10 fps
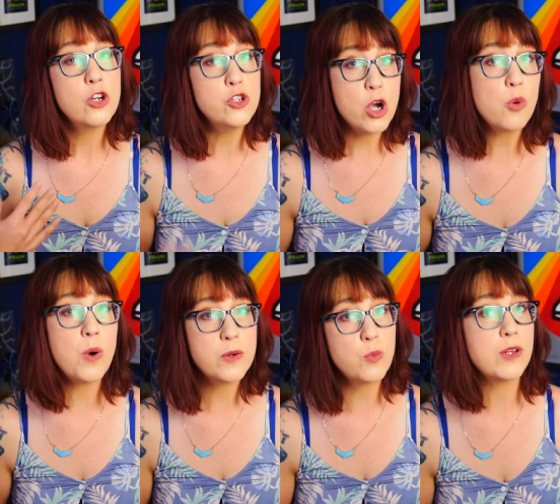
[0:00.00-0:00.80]
no
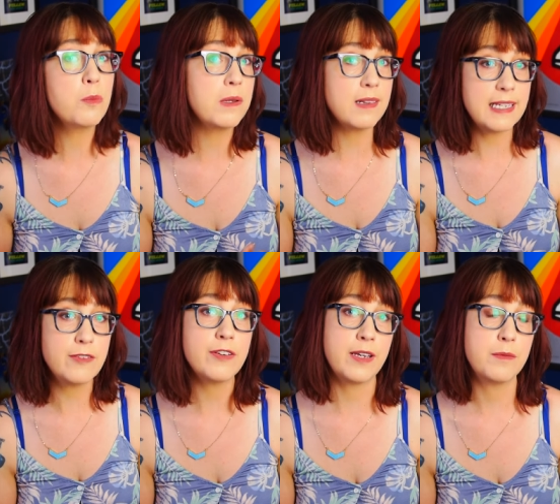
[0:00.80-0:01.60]
one will
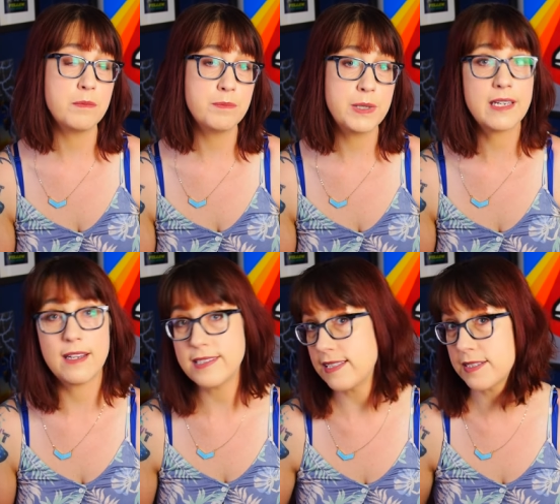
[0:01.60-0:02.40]
believe him
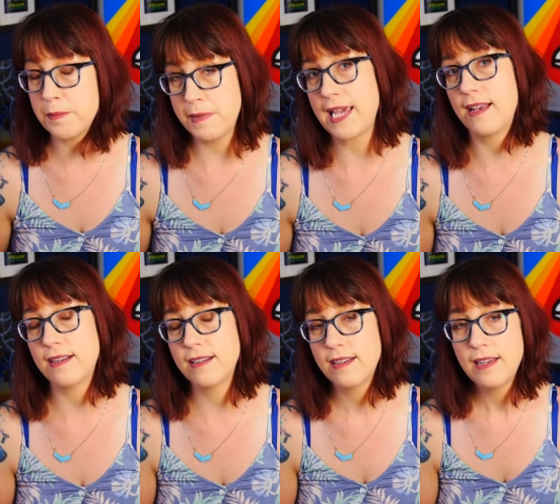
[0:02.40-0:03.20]
because he's a
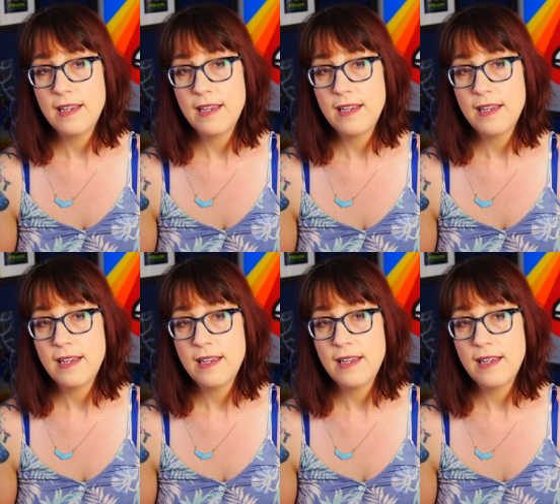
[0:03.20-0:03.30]
man.